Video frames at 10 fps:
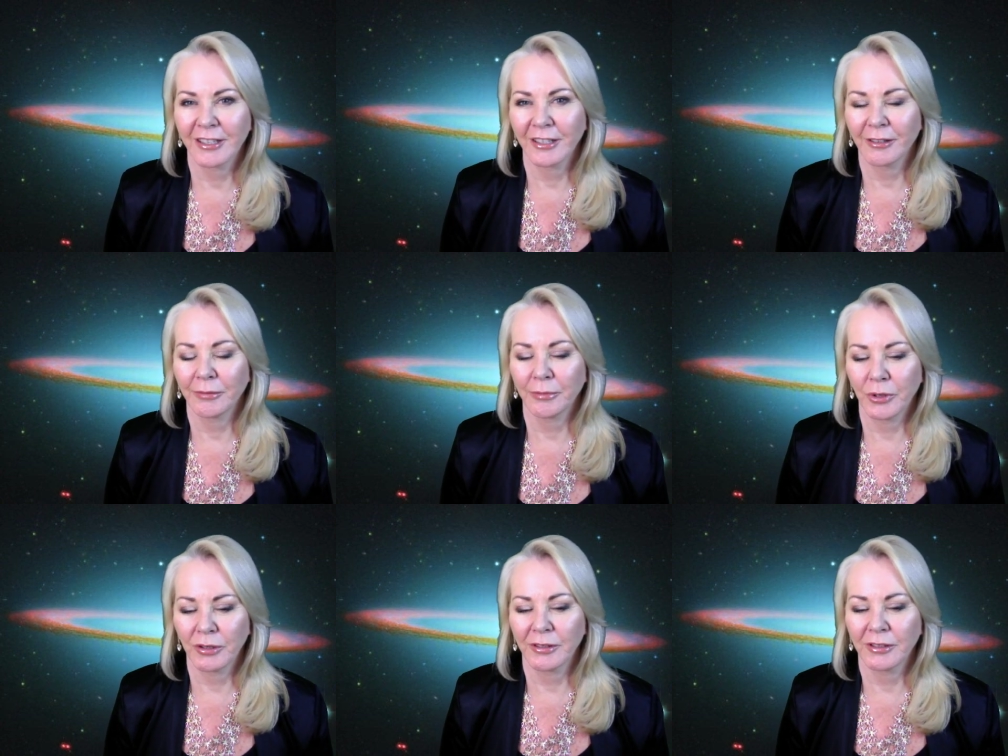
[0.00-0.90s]
a little
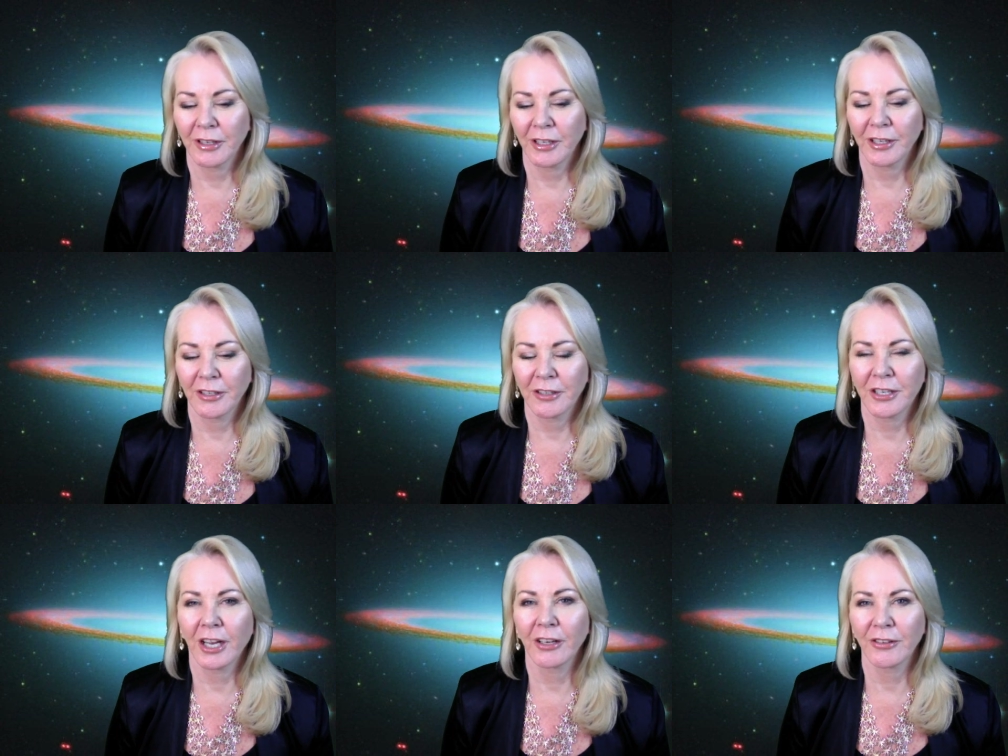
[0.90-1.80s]
more
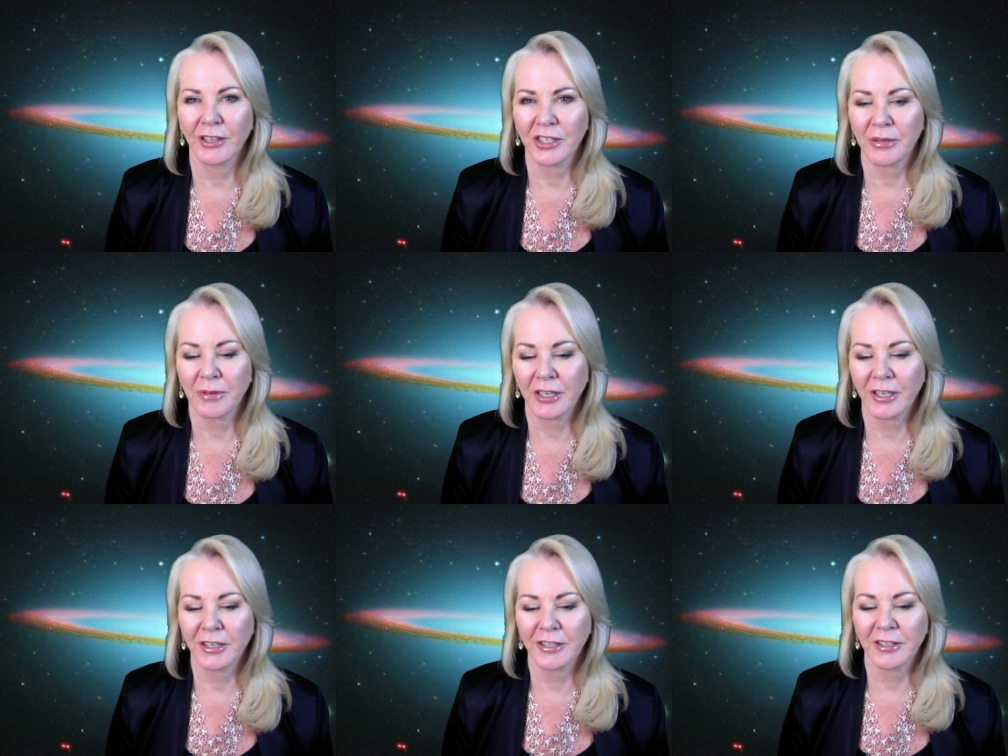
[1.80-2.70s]
tolerance,
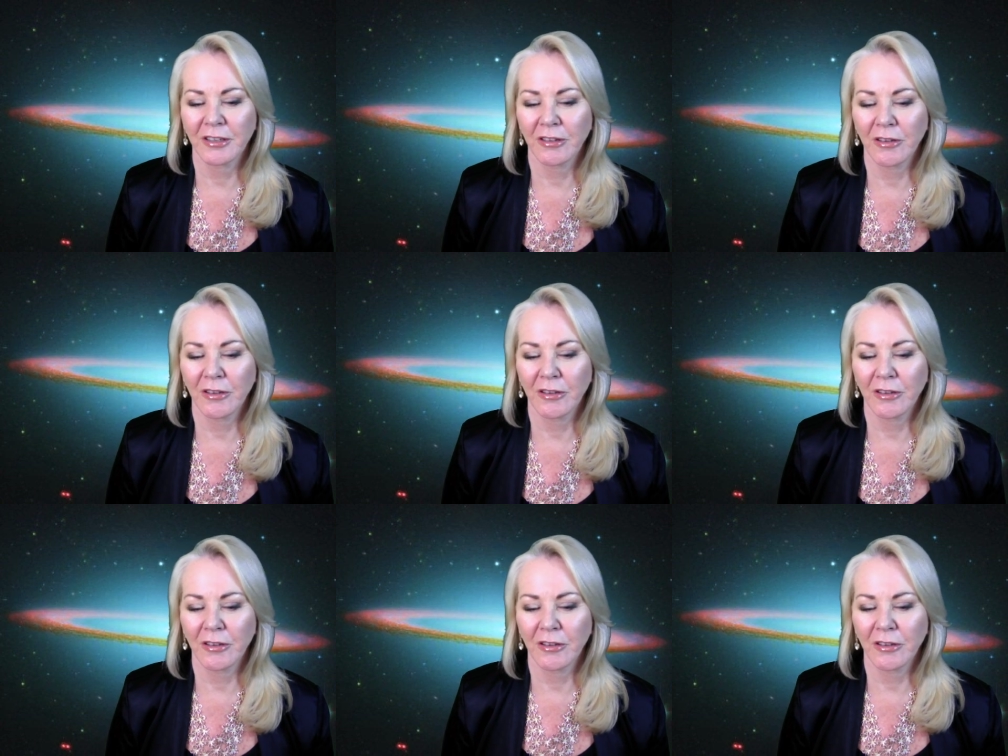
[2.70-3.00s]
because,